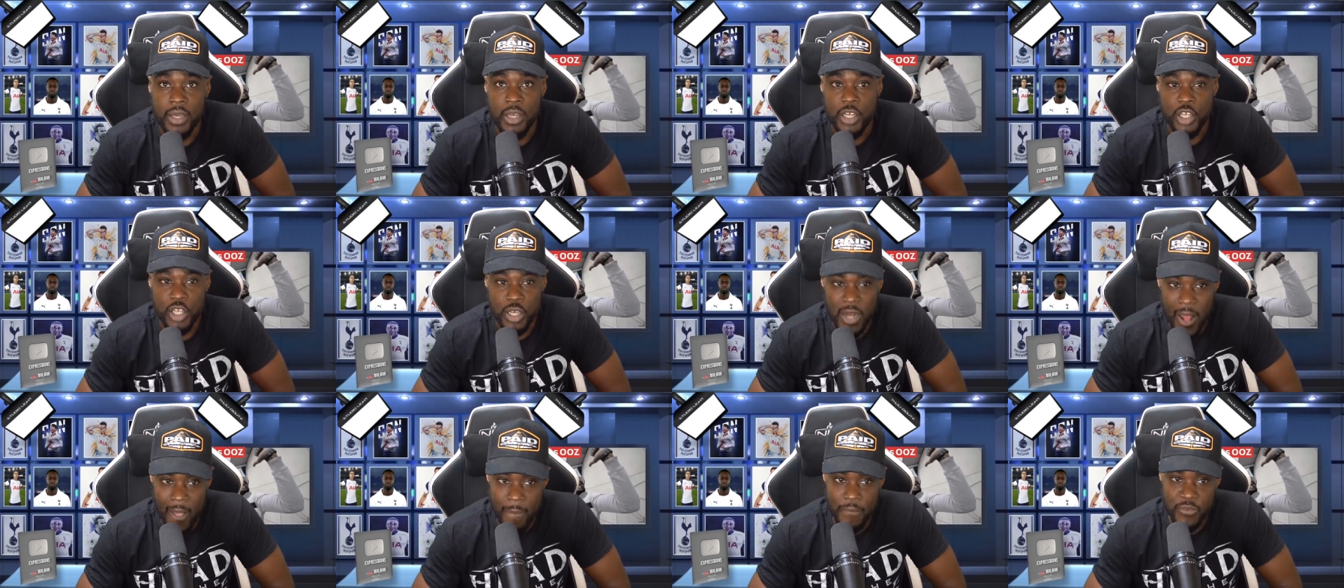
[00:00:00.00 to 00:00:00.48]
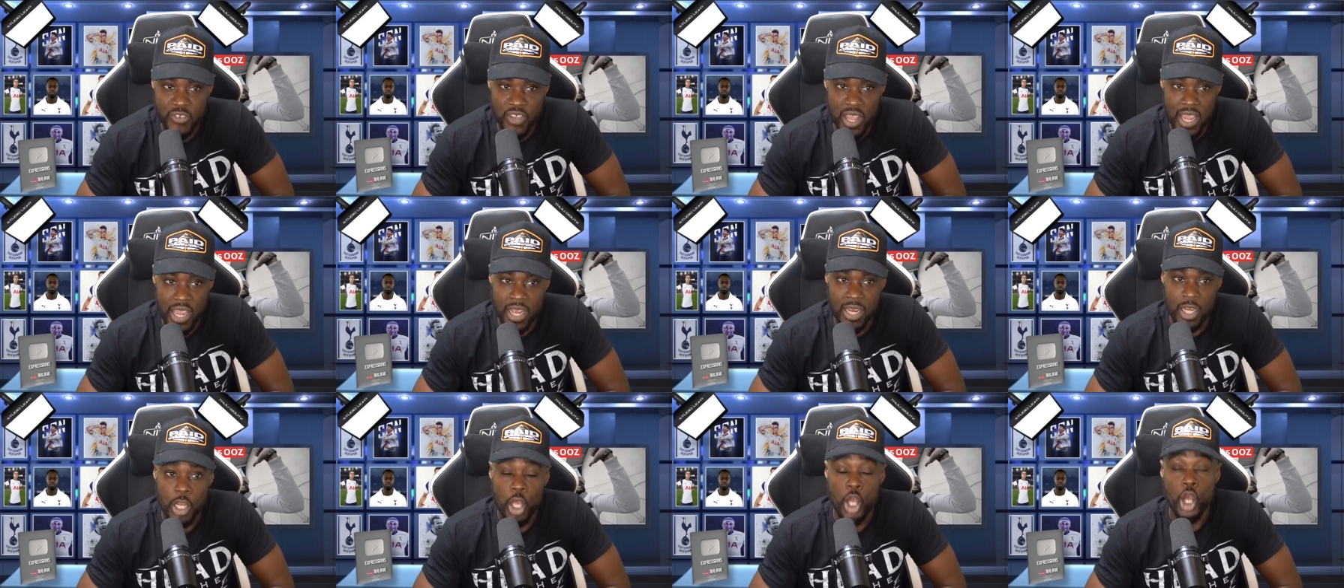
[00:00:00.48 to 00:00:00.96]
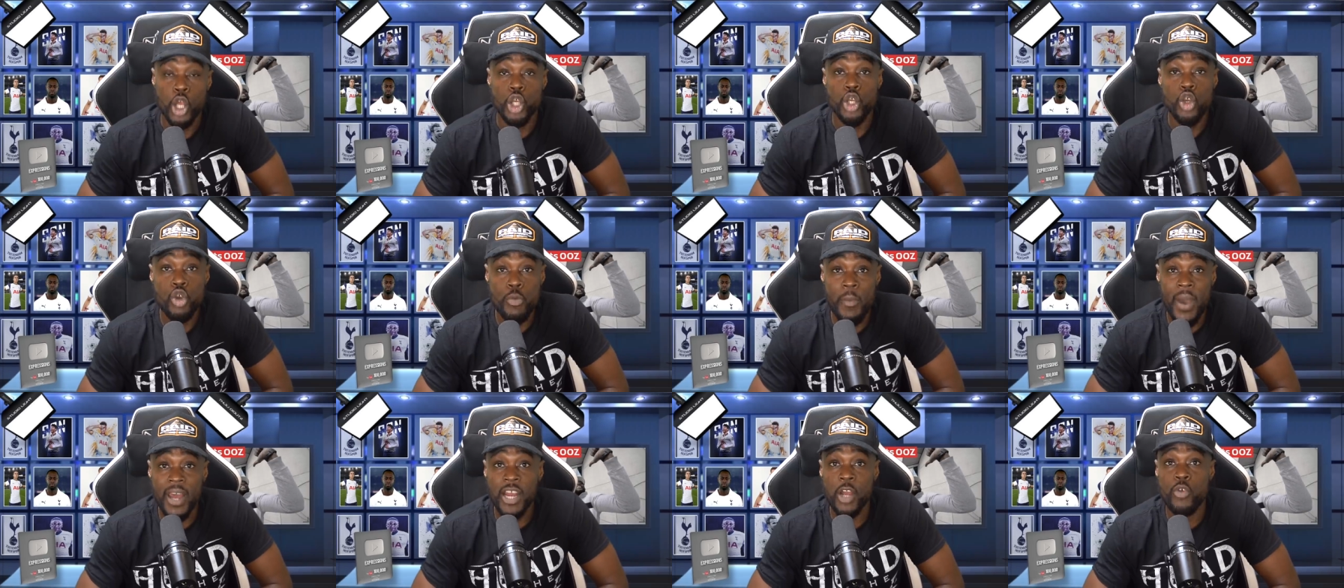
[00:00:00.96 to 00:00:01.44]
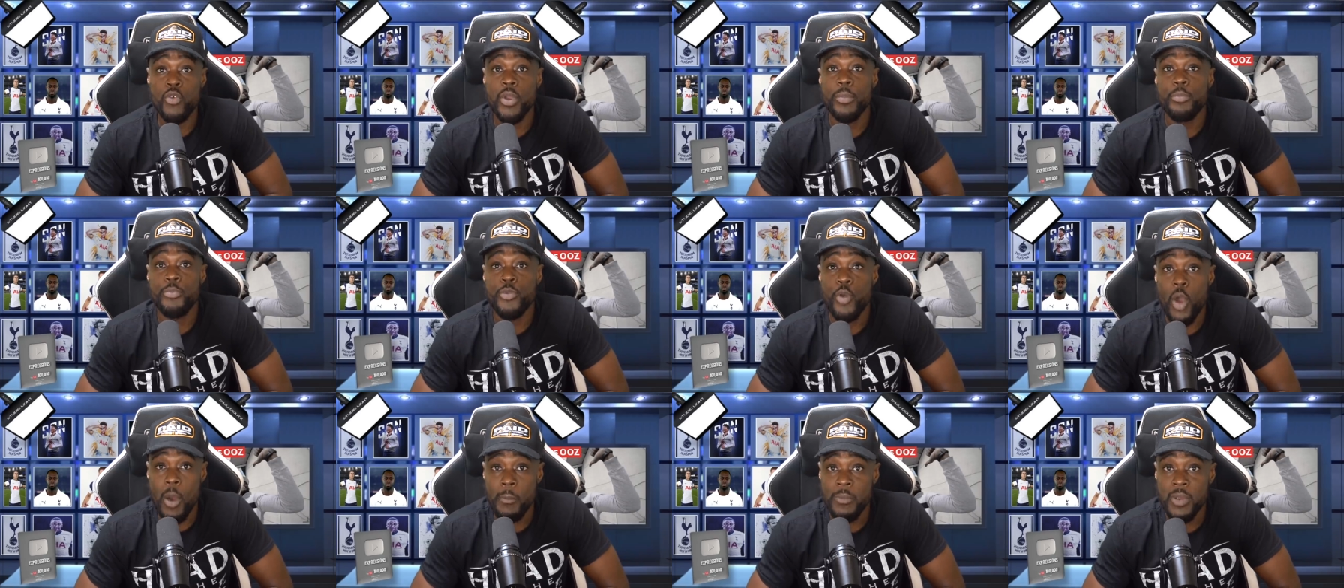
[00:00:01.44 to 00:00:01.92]
Do you know what I'm saying? You man are in
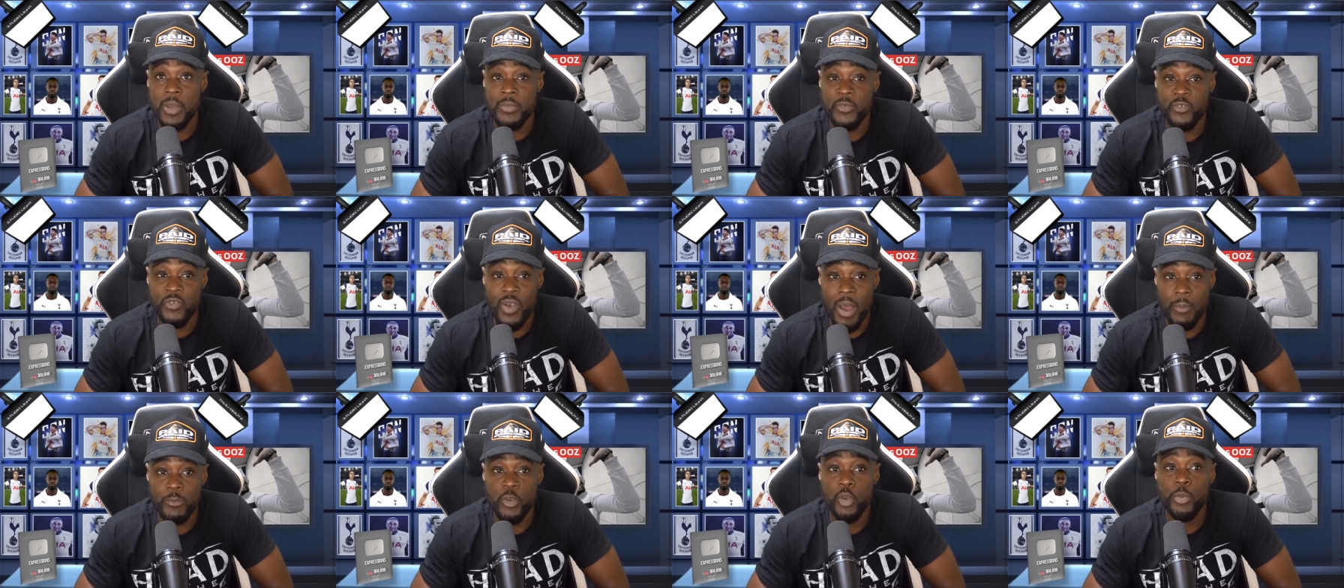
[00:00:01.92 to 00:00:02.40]
problems, fam.